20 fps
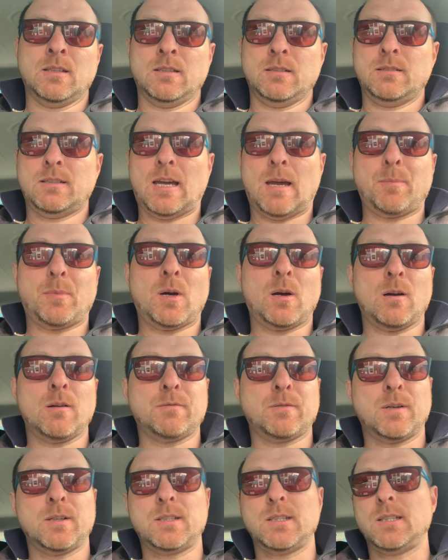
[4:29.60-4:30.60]
tap
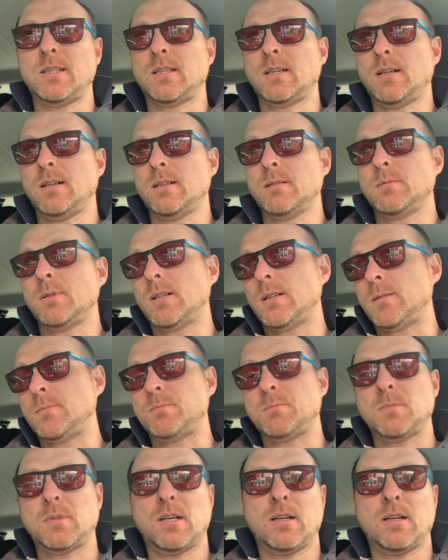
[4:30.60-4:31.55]
RFID card. Well,